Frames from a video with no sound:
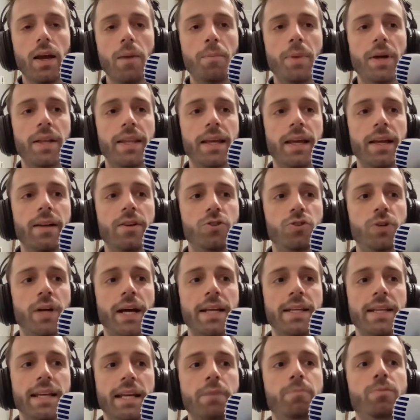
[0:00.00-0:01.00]
but then
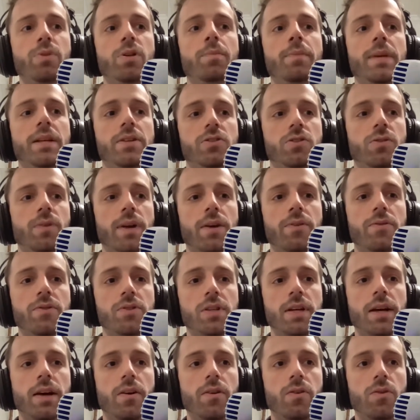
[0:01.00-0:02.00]
trying to implement surround
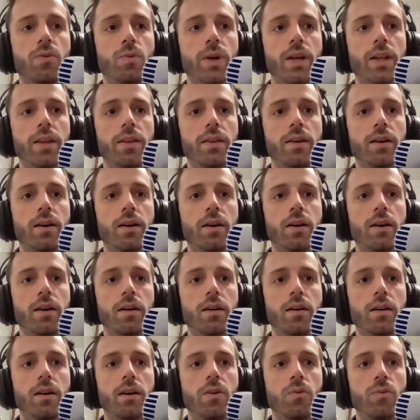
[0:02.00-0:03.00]
sound with a
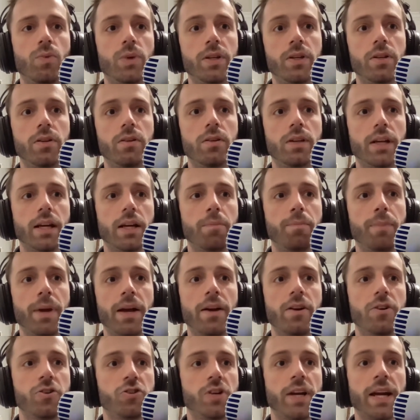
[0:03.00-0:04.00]
real like
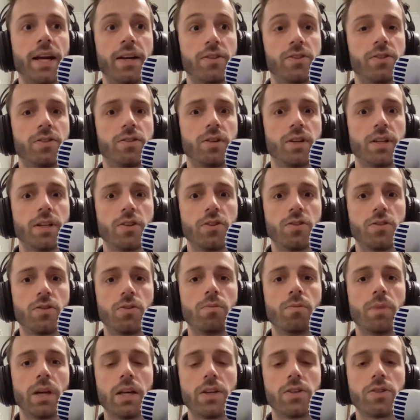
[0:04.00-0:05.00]
Behringer X32
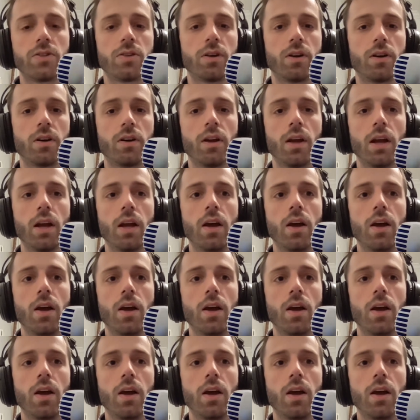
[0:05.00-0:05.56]
mixer